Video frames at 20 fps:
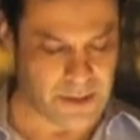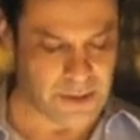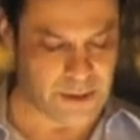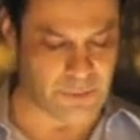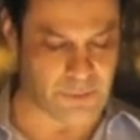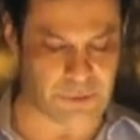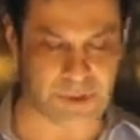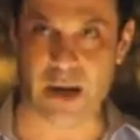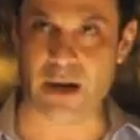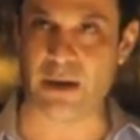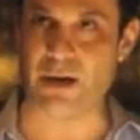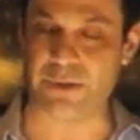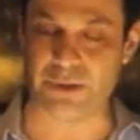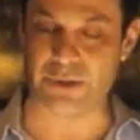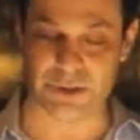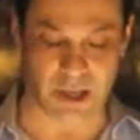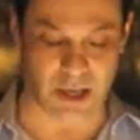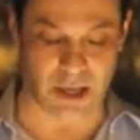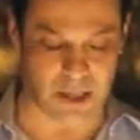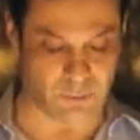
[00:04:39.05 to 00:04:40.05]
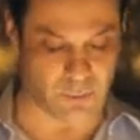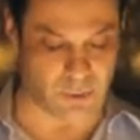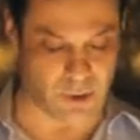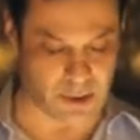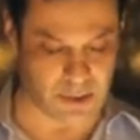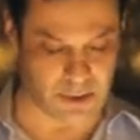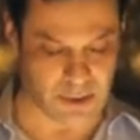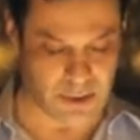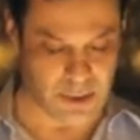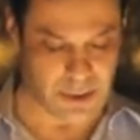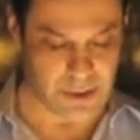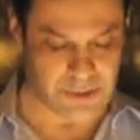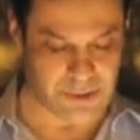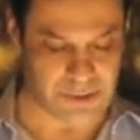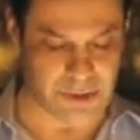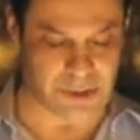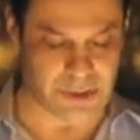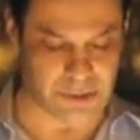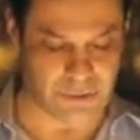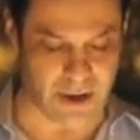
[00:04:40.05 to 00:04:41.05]
She was out on the sidewalk.
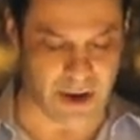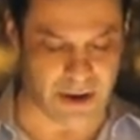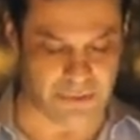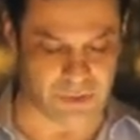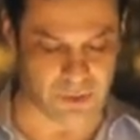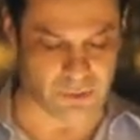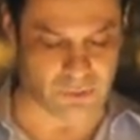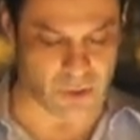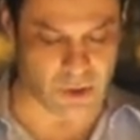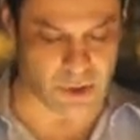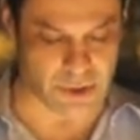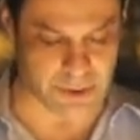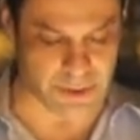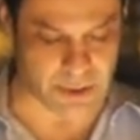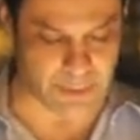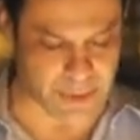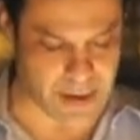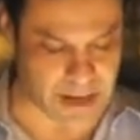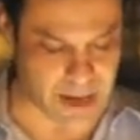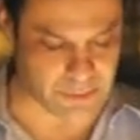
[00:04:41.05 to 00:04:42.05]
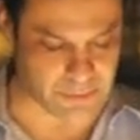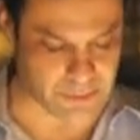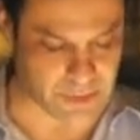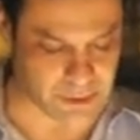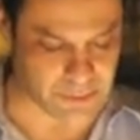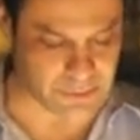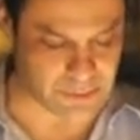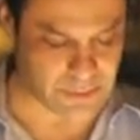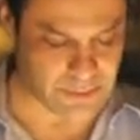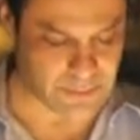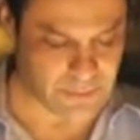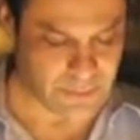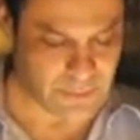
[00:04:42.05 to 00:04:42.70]
City traffic roared in the background.